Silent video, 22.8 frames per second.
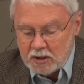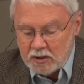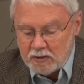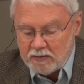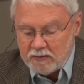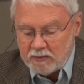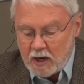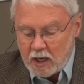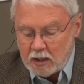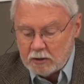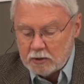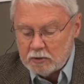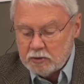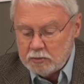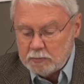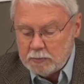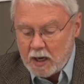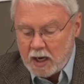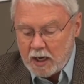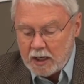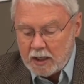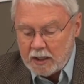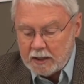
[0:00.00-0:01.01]
followed
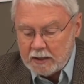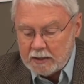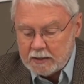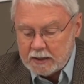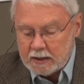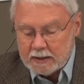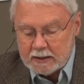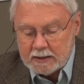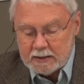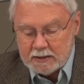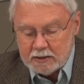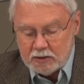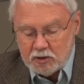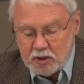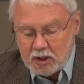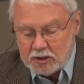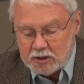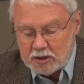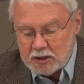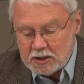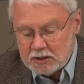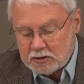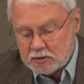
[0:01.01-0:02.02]
by
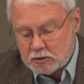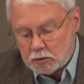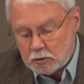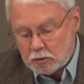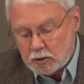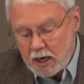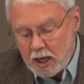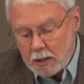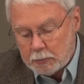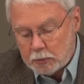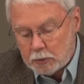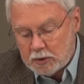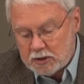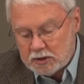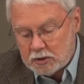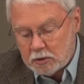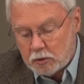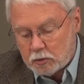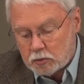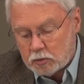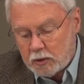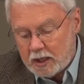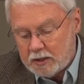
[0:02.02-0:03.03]
indigenous or
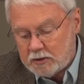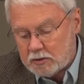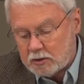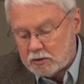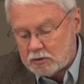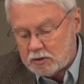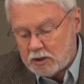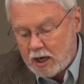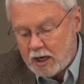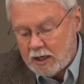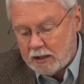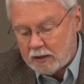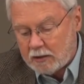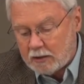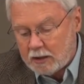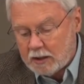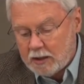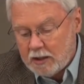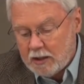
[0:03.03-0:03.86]
aboriginal rights or title.